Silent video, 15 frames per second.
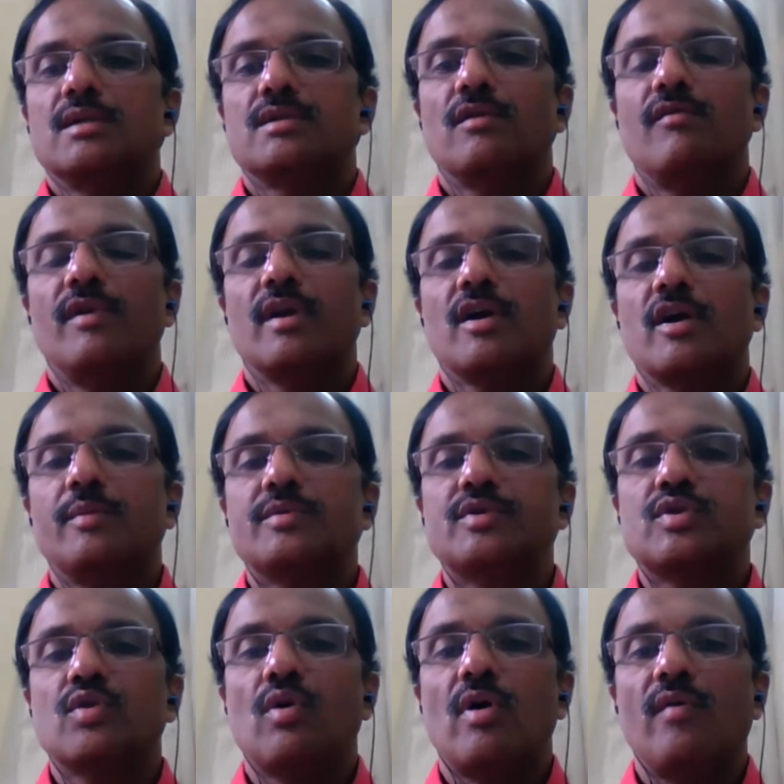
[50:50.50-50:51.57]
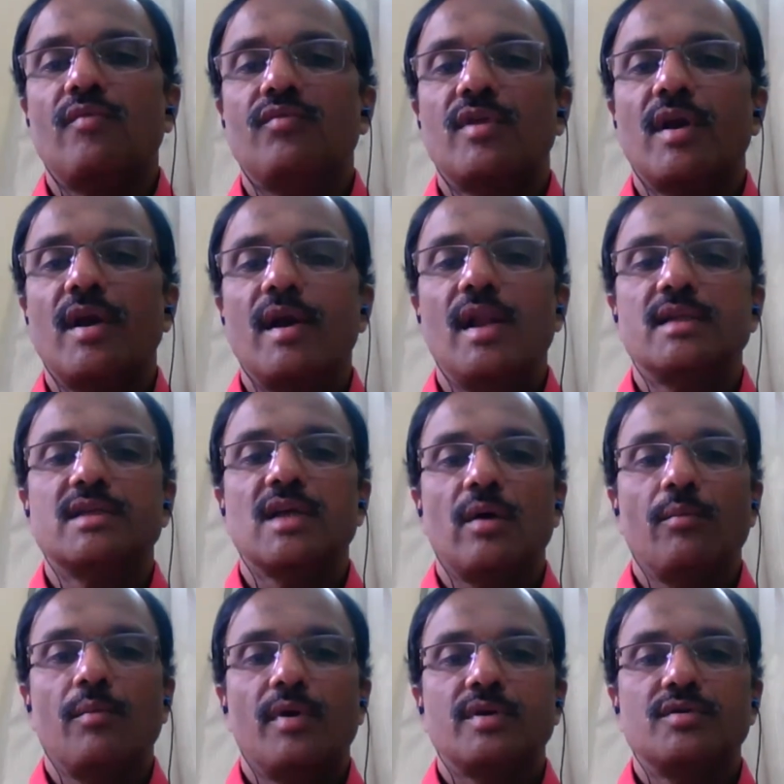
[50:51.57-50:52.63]
So when it comes to antheridial
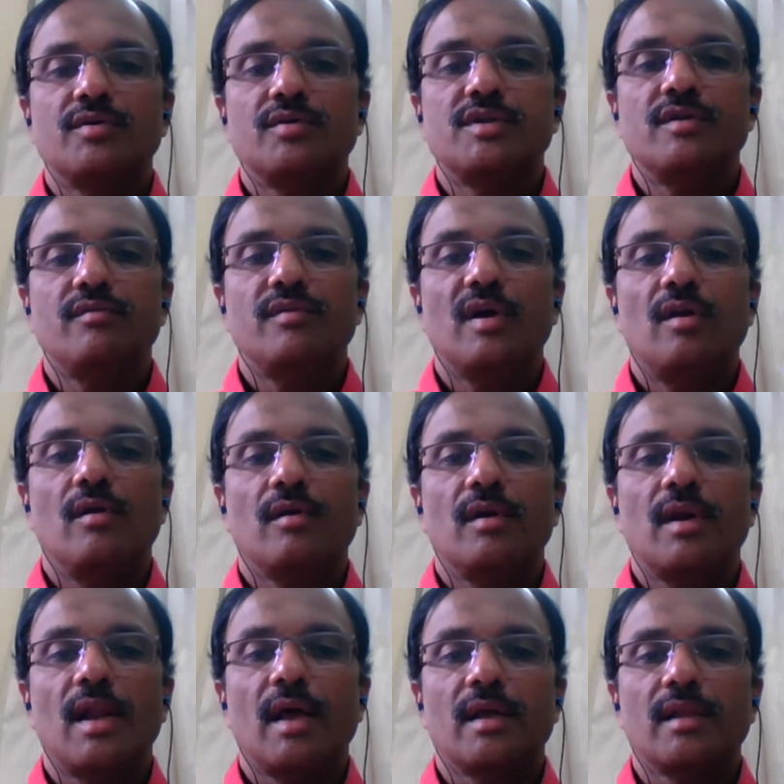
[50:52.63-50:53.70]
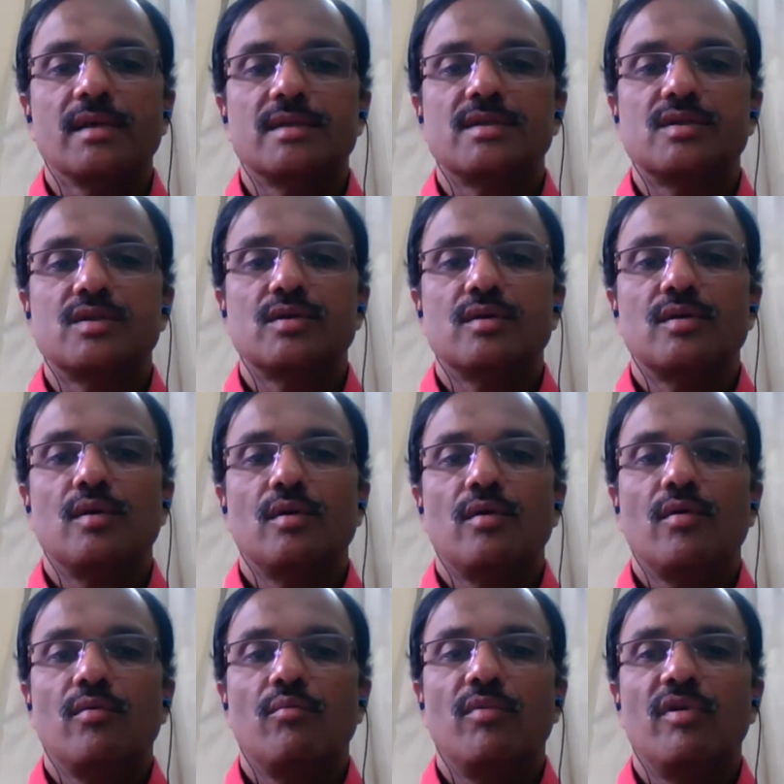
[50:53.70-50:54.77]
chambers, you see we are looking like this.
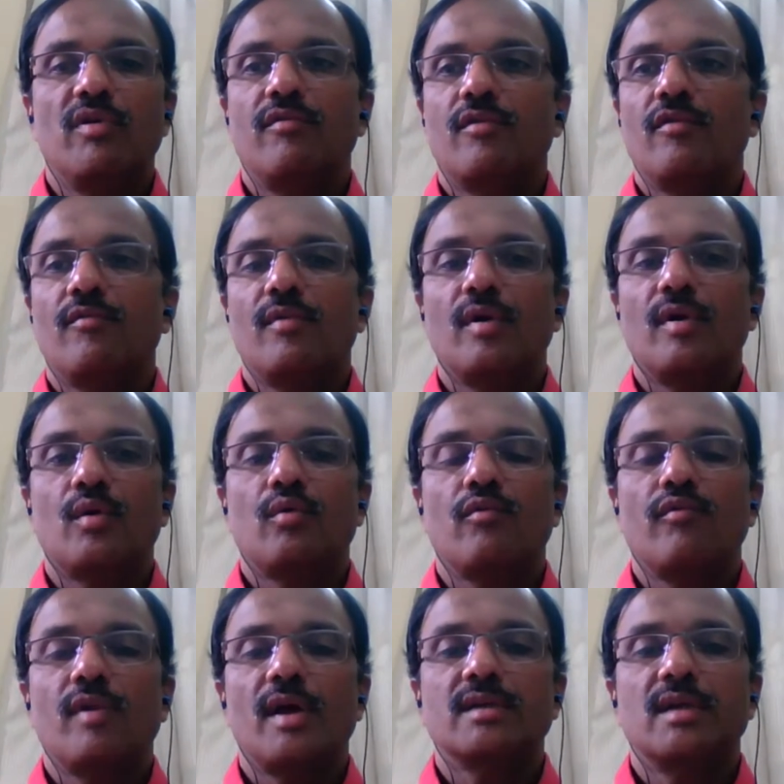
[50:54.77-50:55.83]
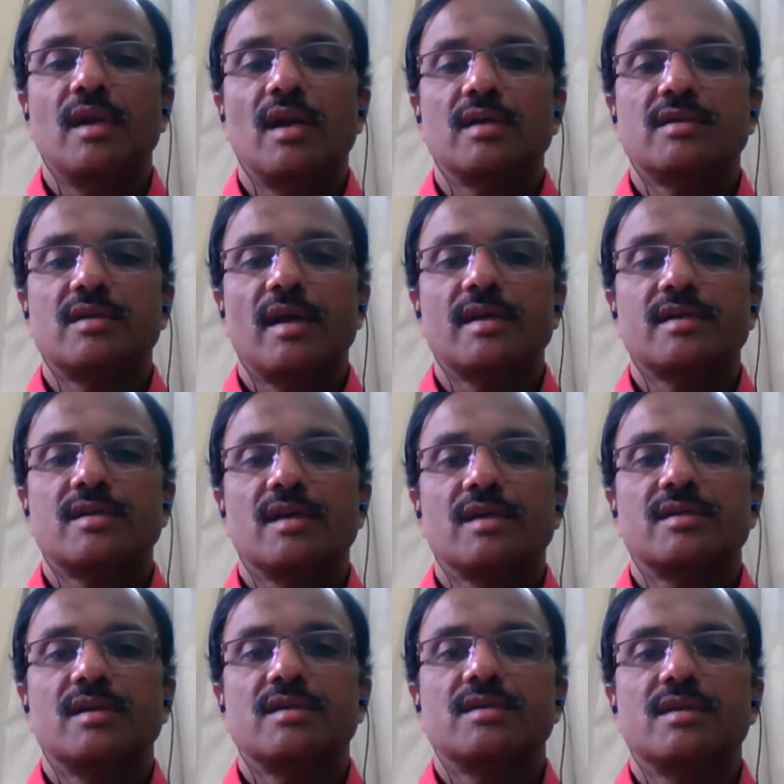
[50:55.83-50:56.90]
Blepharitis, flagella-like
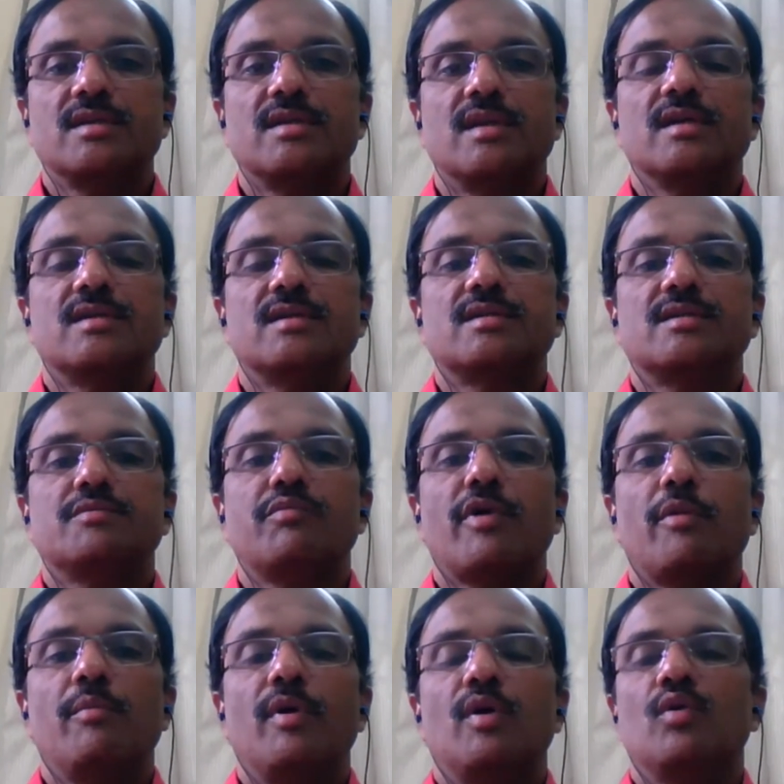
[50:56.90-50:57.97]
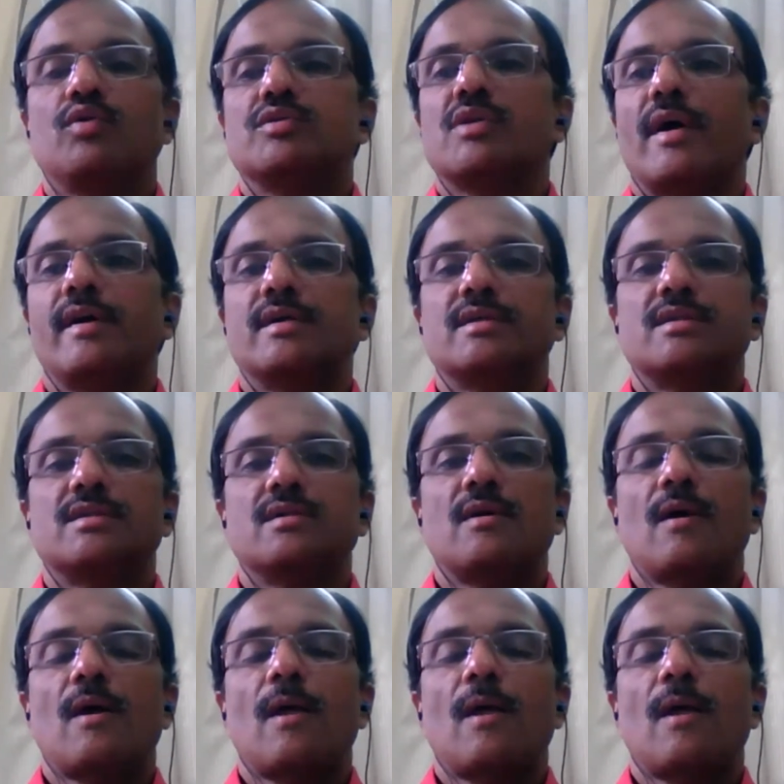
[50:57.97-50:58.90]
structures is this, spermatozoids.